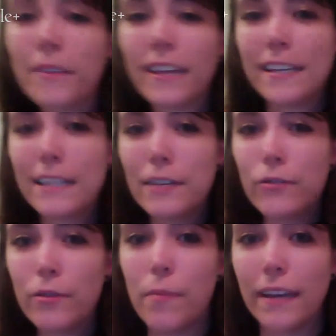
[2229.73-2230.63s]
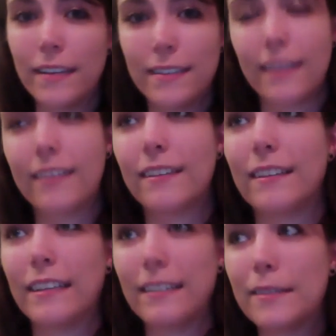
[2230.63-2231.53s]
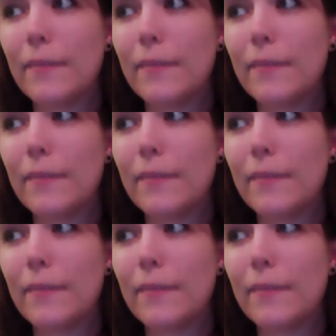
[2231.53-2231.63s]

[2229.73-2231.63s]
like teach you the basics at least,